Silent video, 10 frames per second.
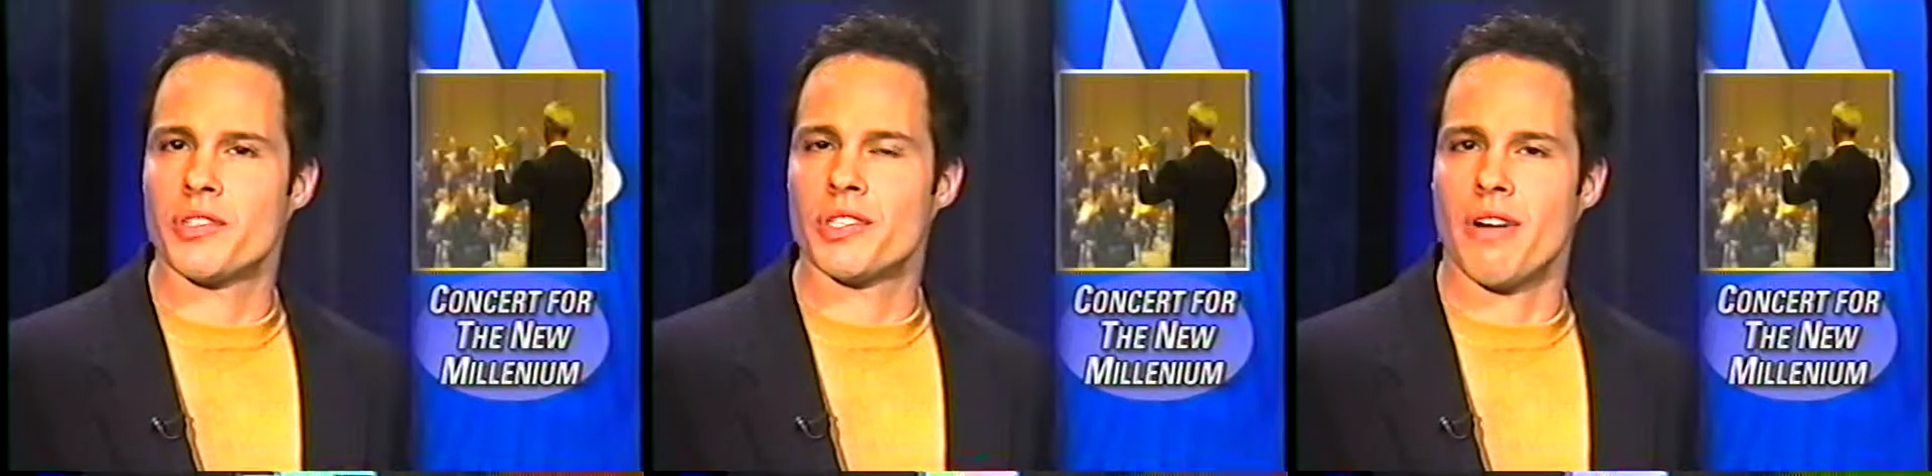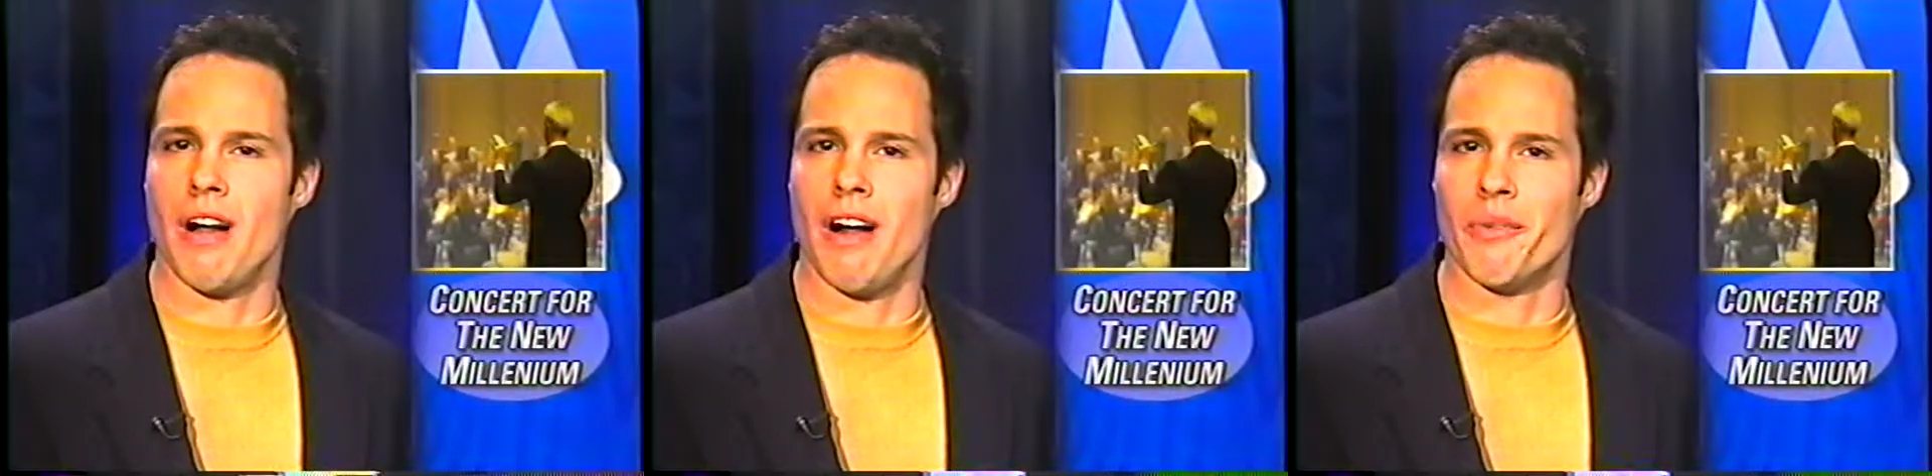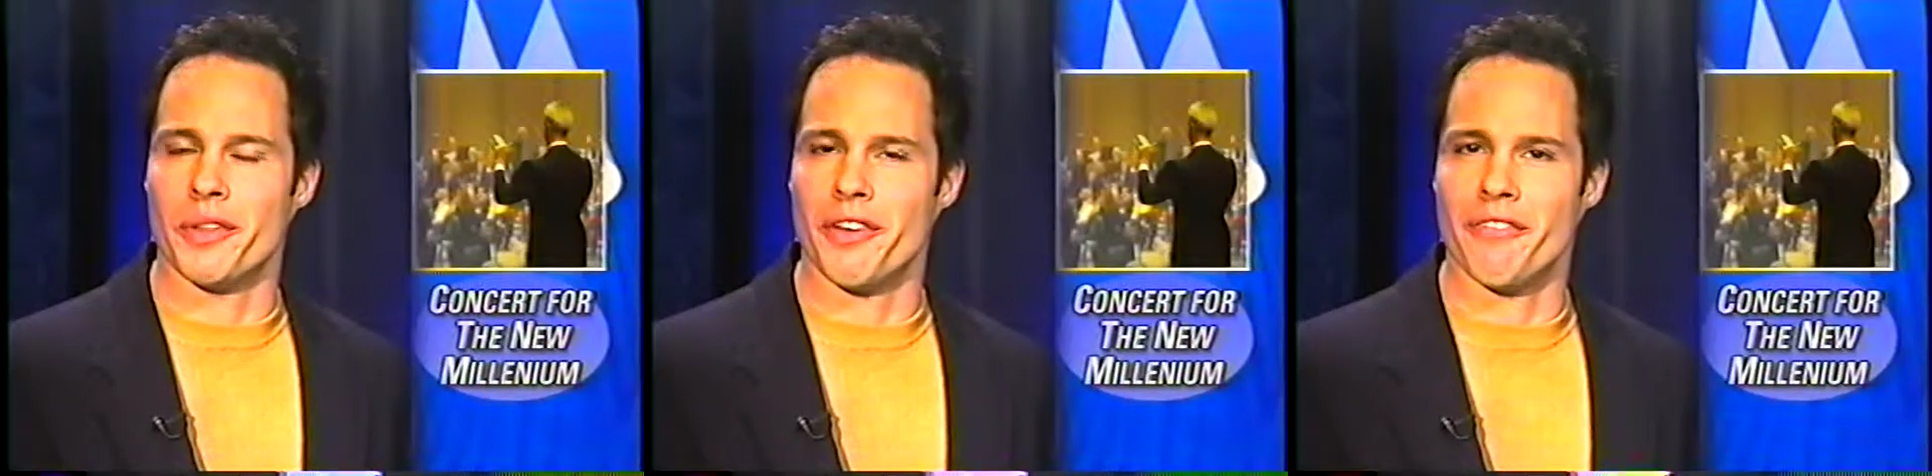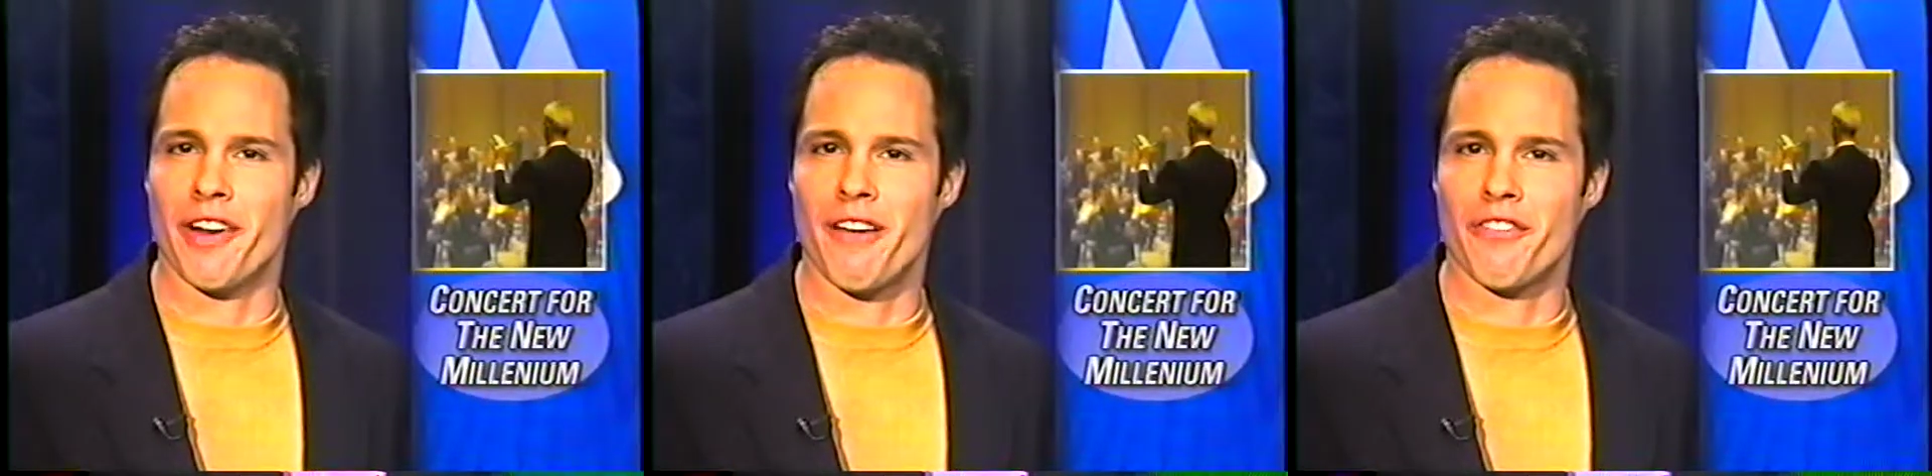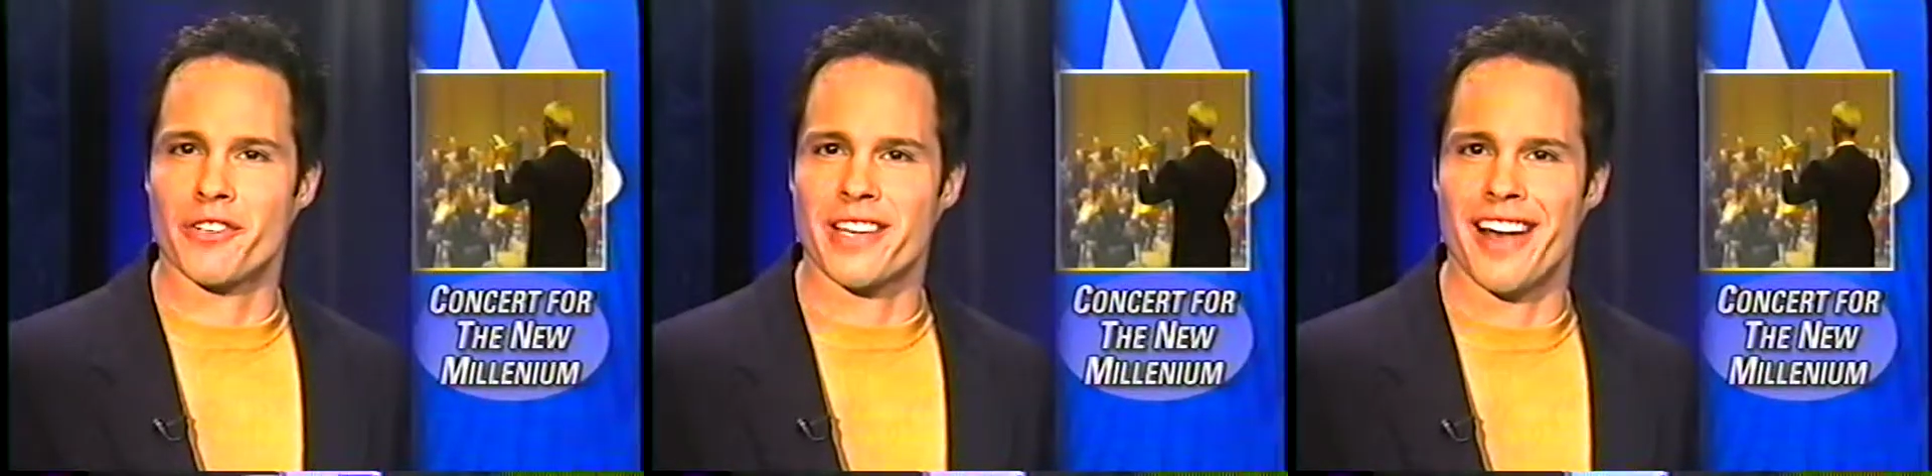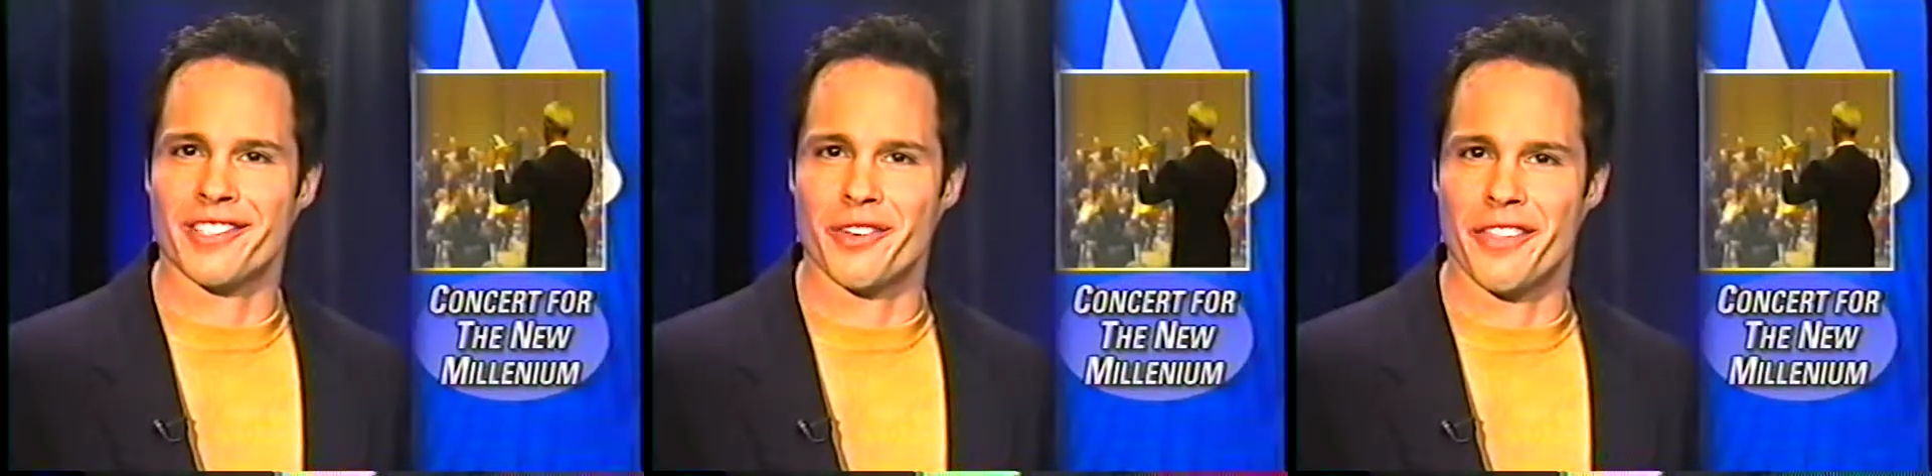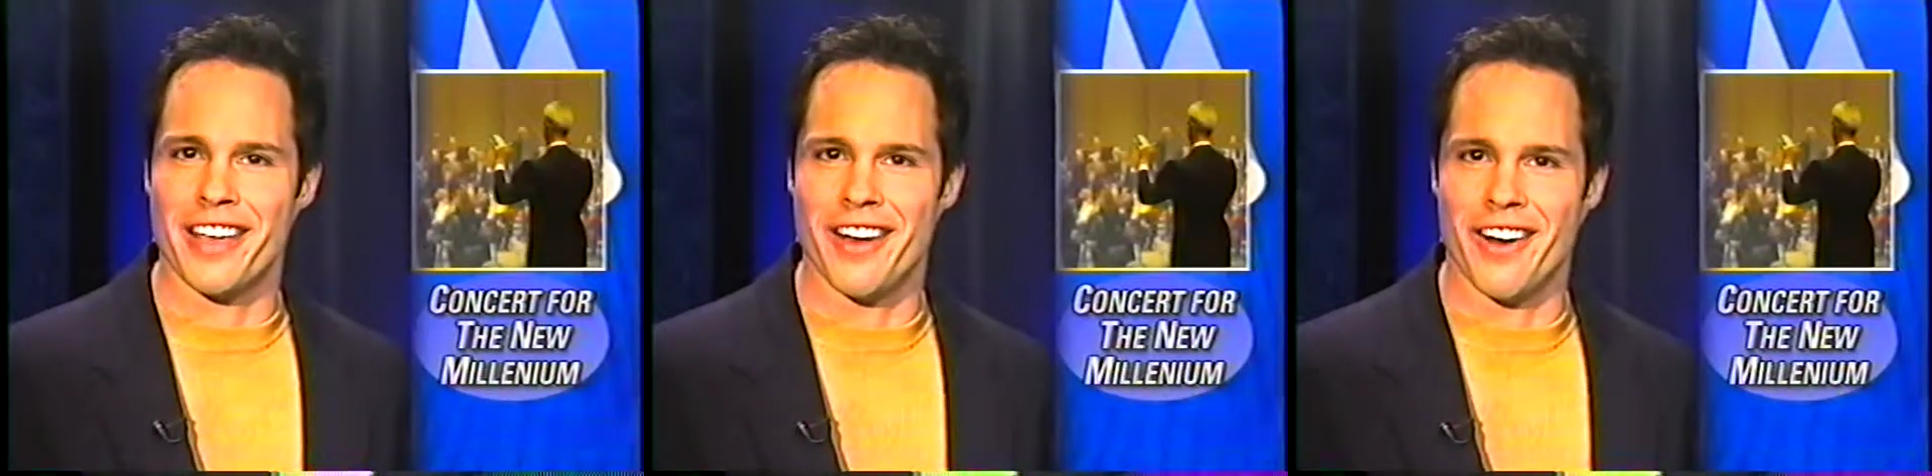strong with their very first concert of
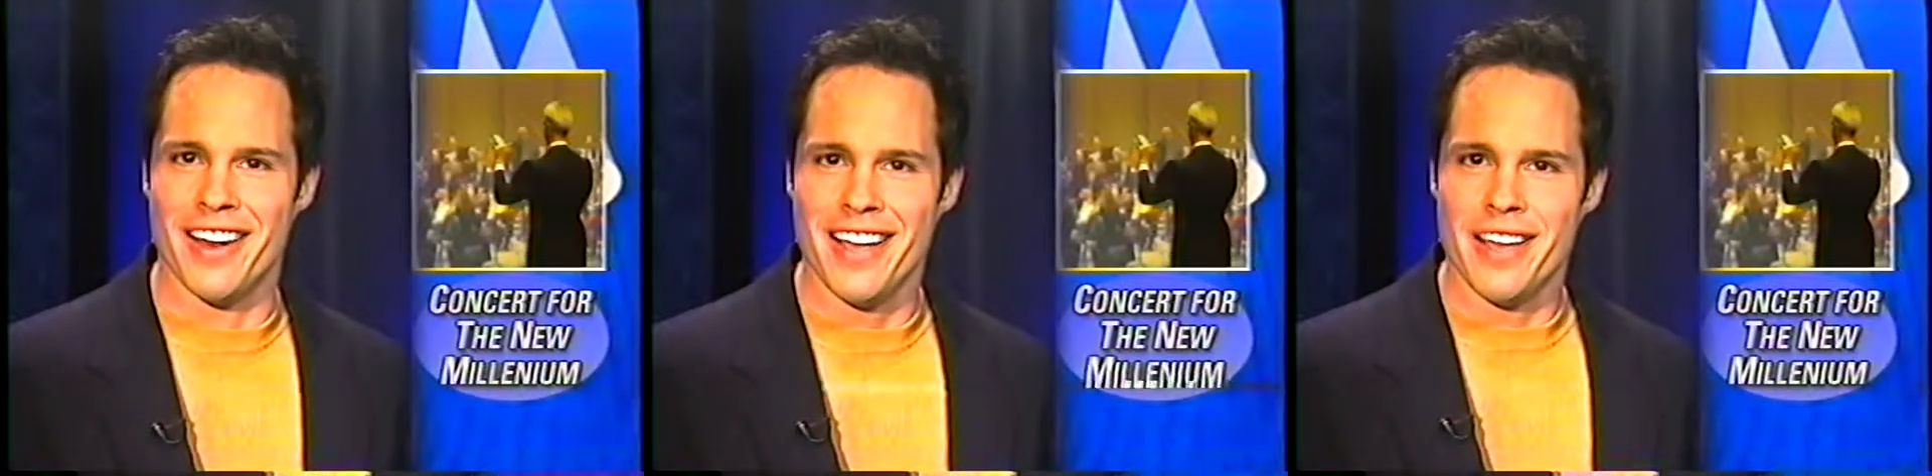the year.